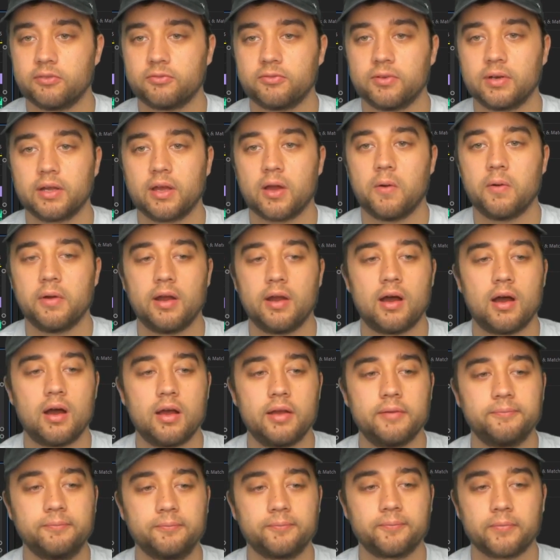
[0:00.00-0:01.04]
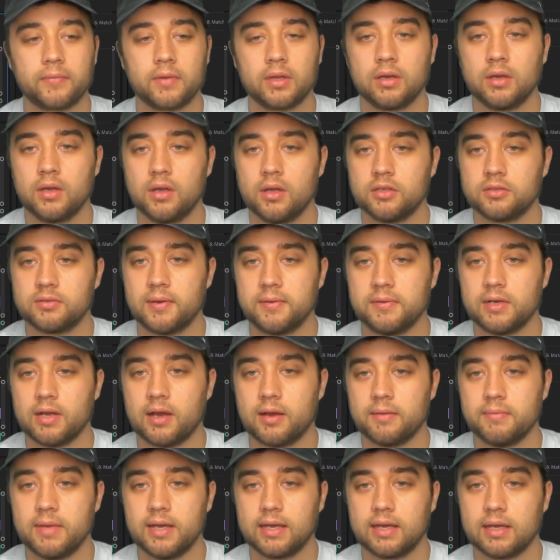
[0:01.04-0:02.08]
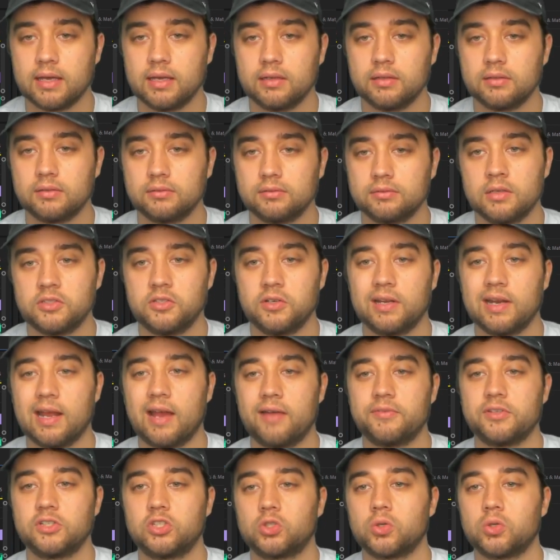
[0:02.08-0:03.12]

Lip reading: different going on. Maybe not make it. So you can have